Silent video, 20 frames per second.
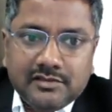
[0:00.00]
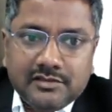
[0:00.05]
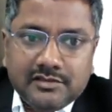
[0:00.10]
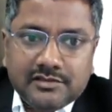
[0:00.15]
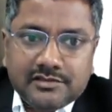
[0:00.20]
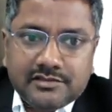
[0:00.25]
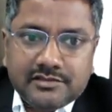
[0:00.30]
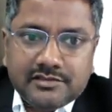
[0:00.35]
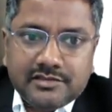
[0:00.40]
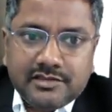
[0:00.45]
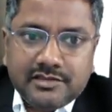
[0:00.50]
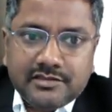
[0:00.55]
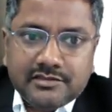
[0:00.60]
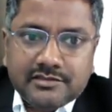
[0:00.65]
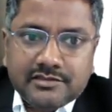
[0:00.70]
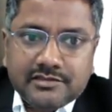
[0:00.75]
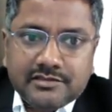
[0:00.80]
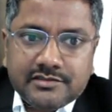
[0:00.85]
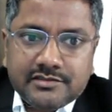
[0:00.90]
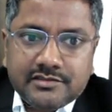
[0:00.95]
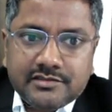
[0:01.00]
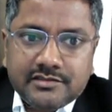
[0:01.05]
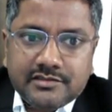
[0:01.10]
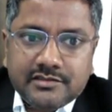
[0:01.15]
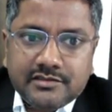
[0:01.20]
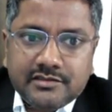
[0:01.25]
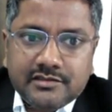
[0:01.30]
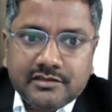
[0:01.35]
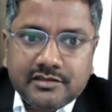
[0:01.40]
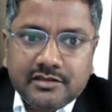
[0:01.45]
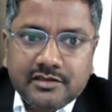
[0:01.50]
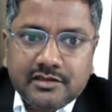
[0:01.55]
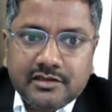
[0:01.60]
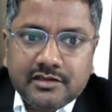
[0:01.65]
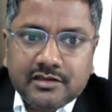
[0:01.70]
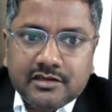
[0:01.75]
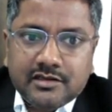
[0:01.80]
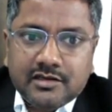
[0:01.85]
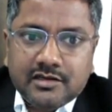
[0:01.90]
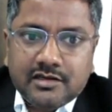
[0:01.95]
6
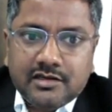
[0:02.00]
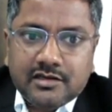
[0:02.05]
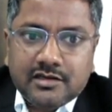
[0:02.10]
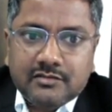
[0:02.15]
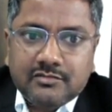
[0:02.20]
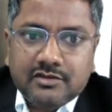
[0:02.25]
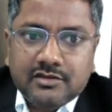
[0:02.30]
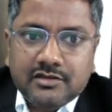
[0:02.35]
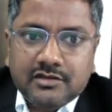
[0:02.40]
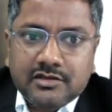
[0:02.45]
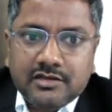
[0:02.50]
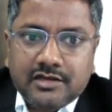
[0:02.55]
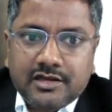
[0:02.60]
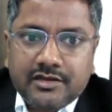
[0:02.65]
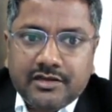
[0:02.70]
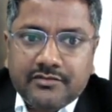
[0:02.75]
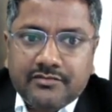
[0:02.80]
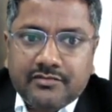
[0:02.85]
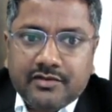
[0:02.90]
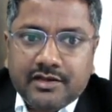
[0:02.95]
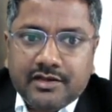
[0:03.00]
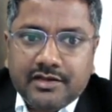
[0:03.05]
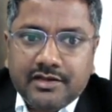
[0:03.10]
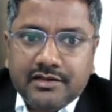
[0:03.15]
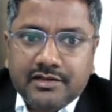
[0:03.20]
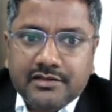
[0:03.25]
carbon graphite